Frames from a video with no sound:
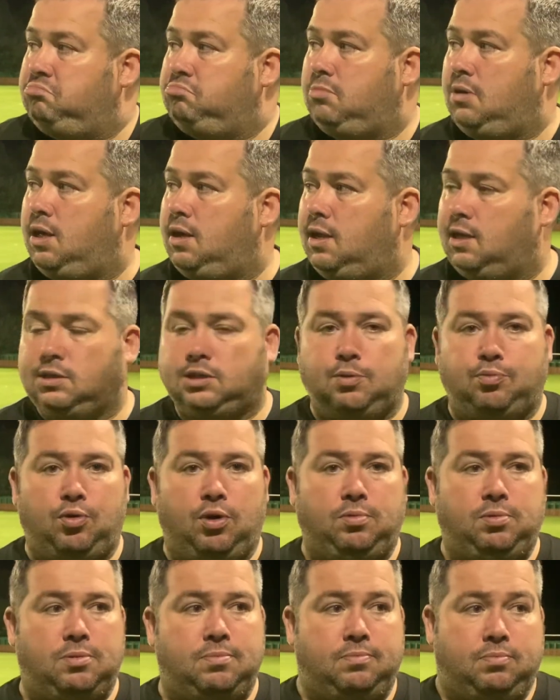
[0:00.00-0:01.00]
And that's the
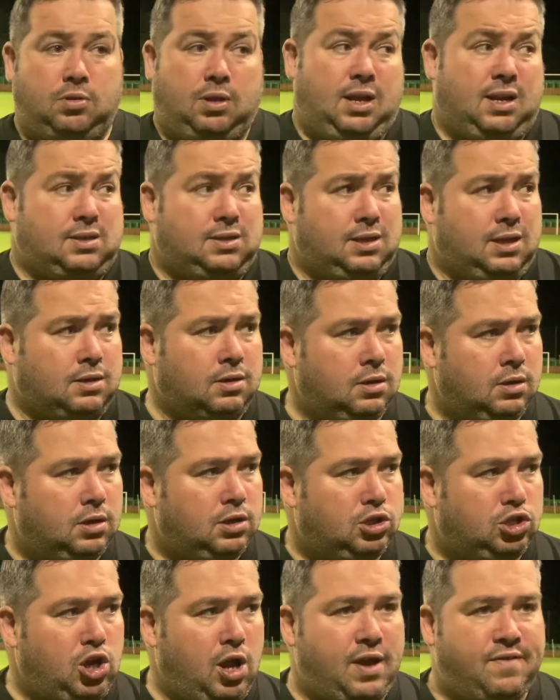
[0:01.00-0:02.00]
problem. Like I said,
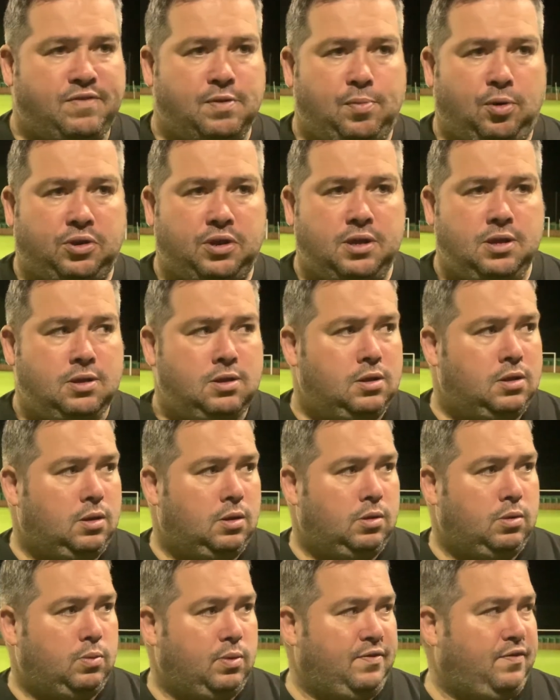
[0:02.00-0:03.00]
it's not everybody.
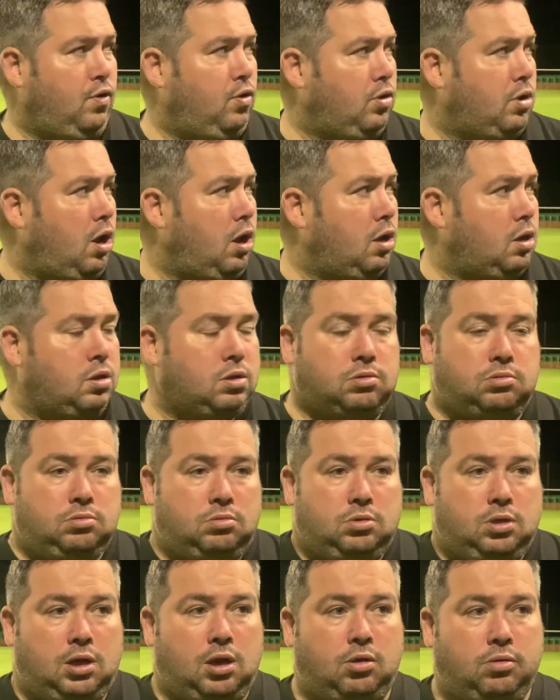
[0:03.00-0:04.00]
We've all got
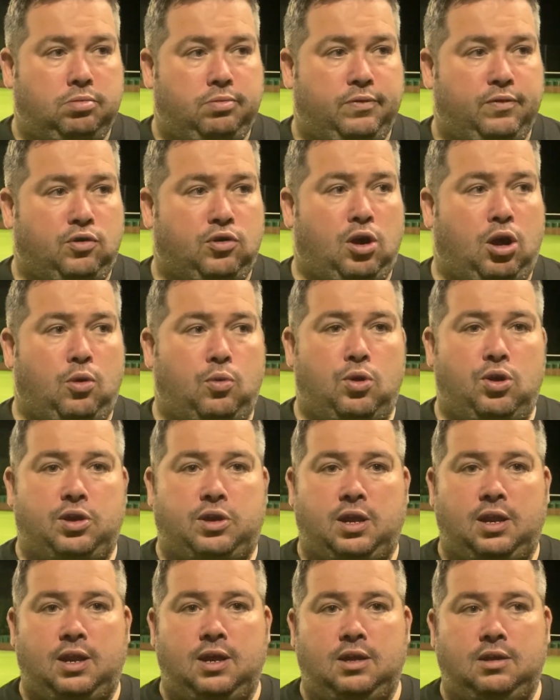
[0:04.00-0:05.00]
to work
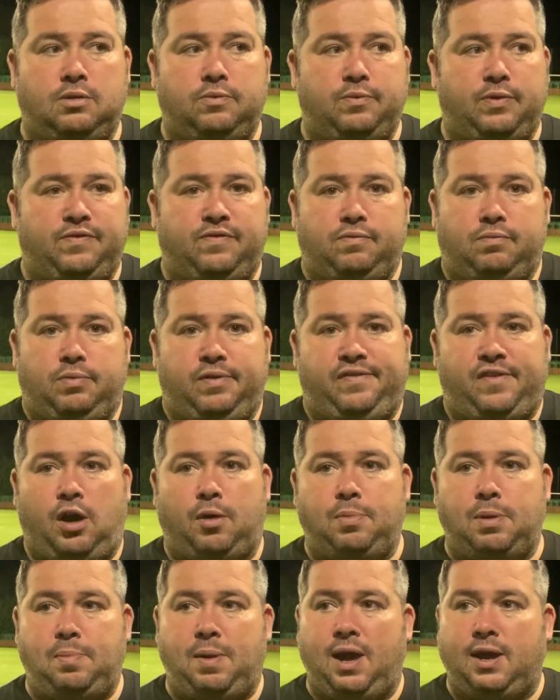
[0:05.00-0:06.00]
in it, and we've got to
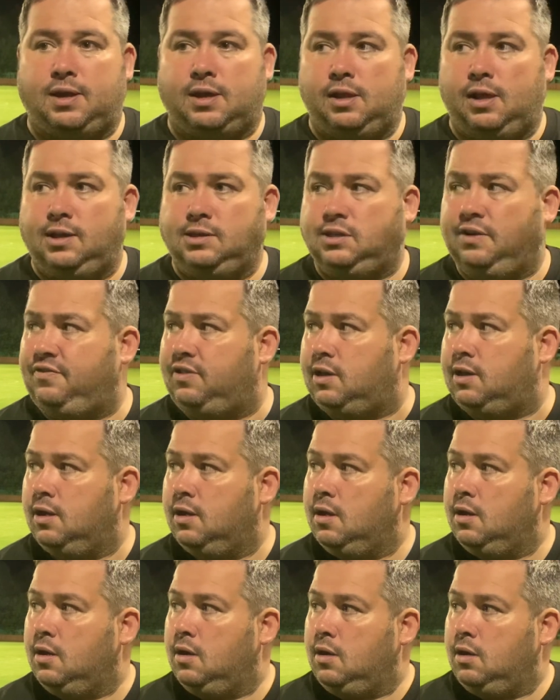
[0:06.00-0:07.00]
be better collectively.
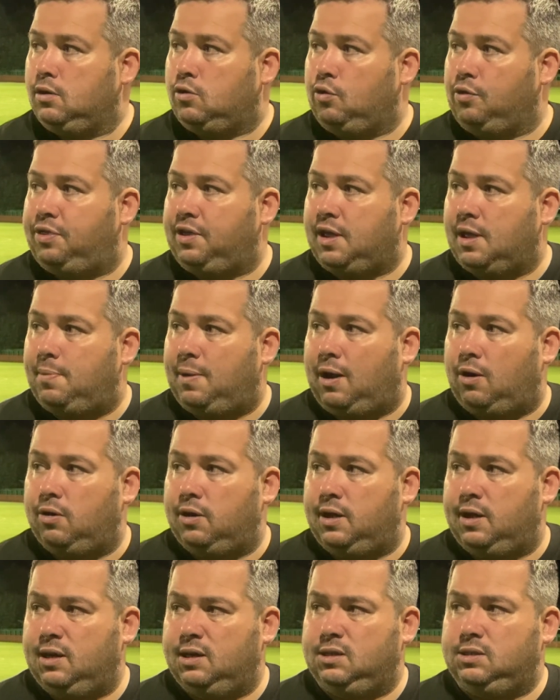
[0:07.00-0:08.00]
Good thing about
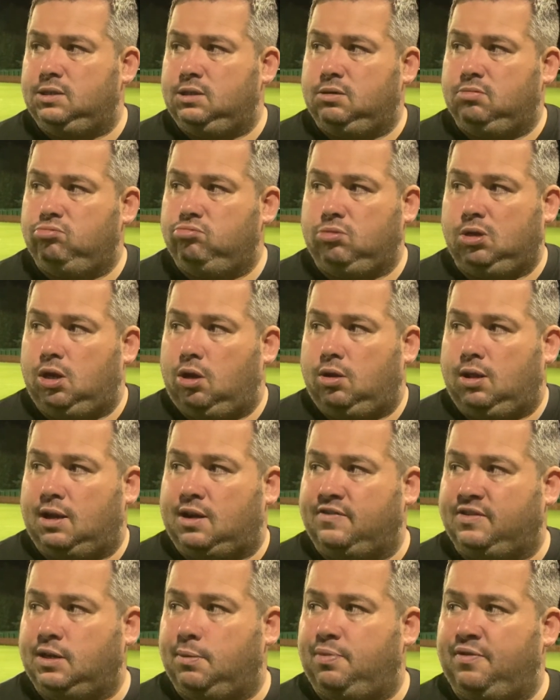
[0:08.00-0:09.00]
it is, like
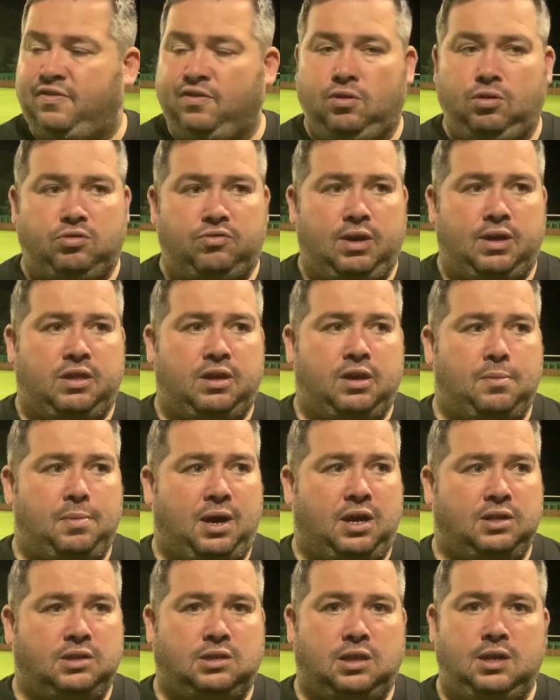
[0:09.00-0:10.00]
I've said before, great thing
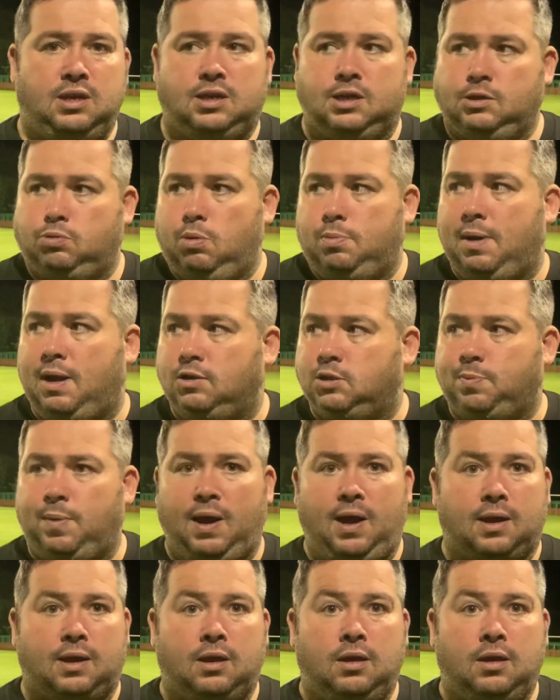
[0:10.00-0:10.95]
about this league is we bounce back.